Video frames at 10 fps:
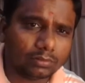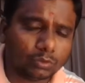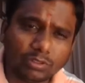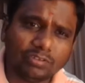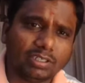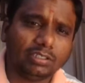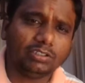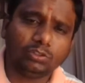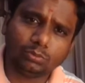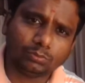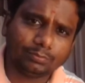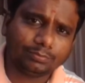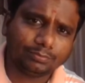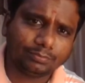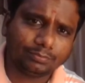today we continue
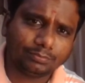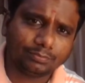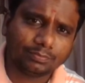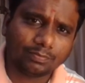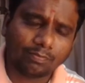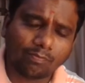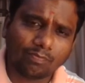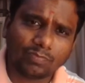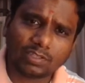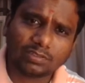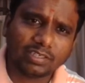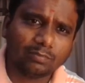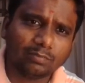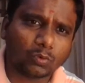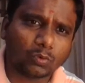the
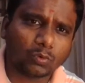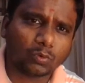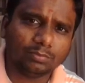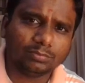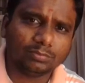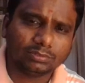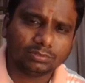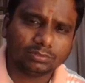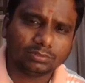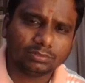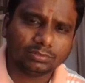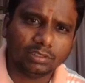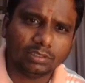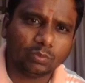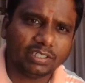same problems in
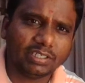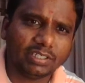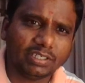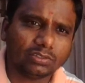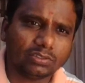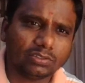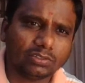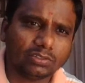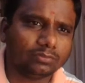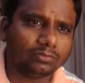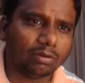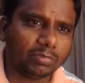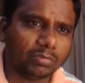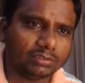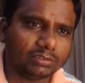liquidation of
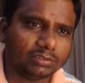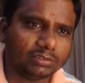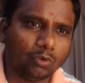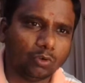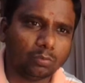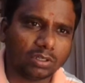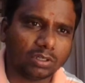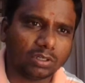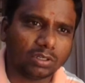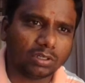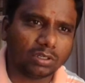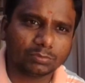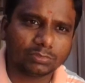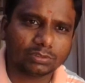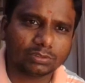companies, 4 marks
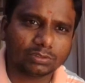problems.